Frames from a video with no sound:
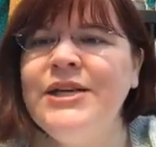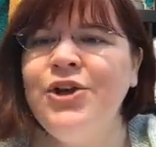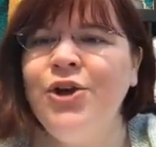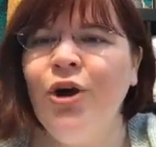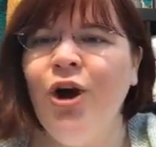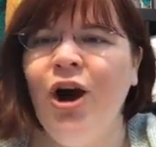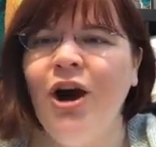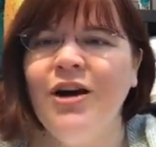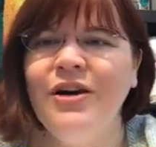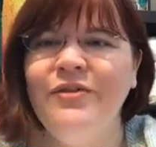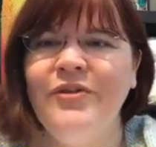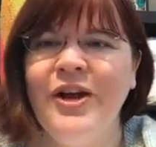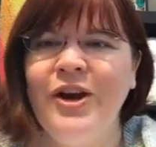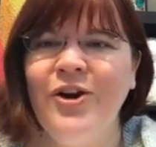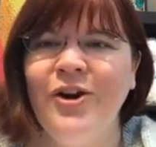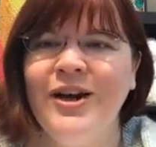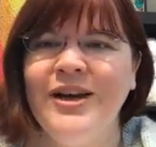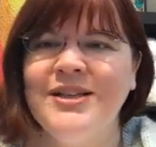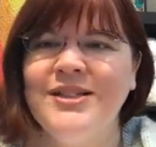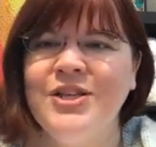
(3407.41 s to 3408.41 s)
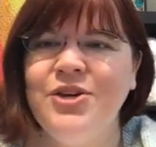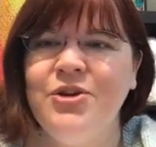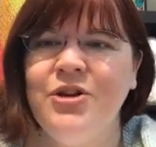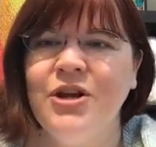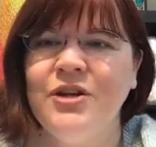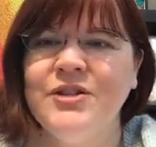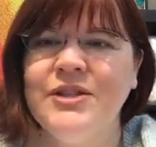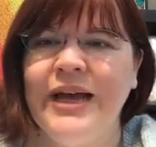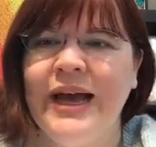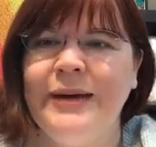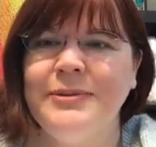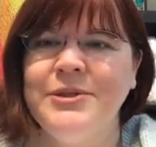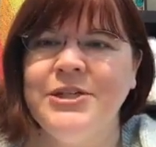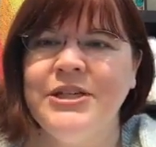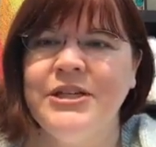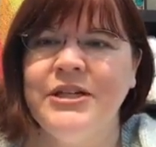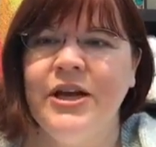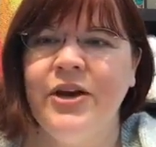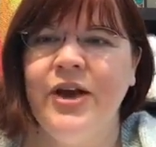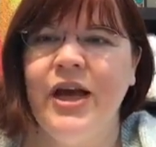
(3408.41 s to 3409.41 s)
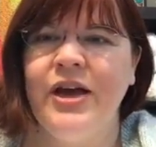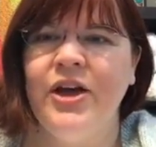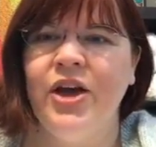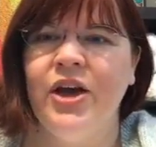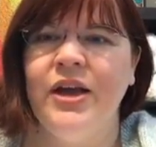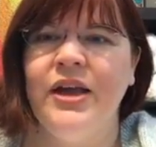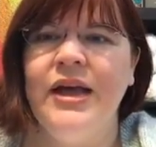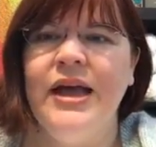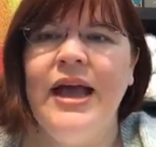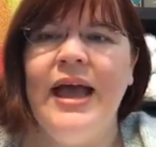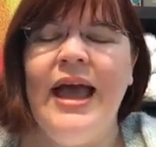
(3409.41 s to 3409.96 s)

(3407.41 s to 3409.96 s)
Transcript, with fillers: you're hard of hearing, so you close caption. Okay, good.